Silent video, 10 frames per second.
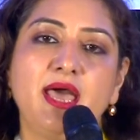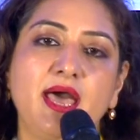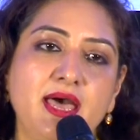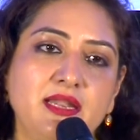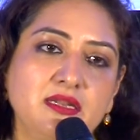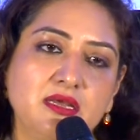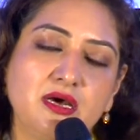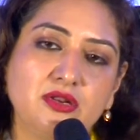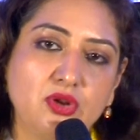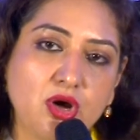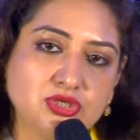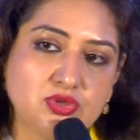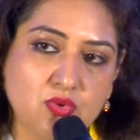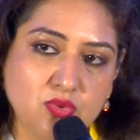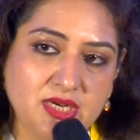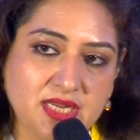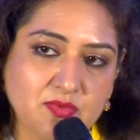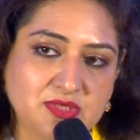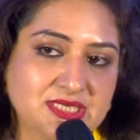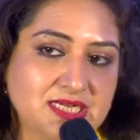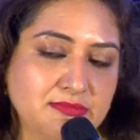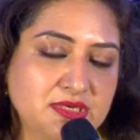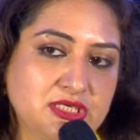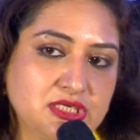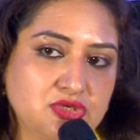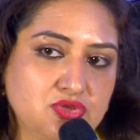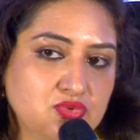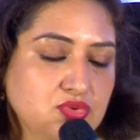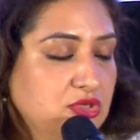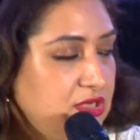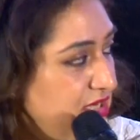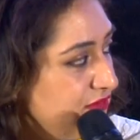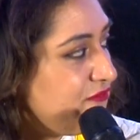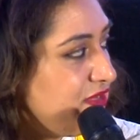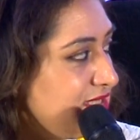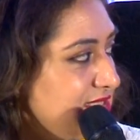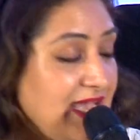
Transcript: And not only was it limited to green fields,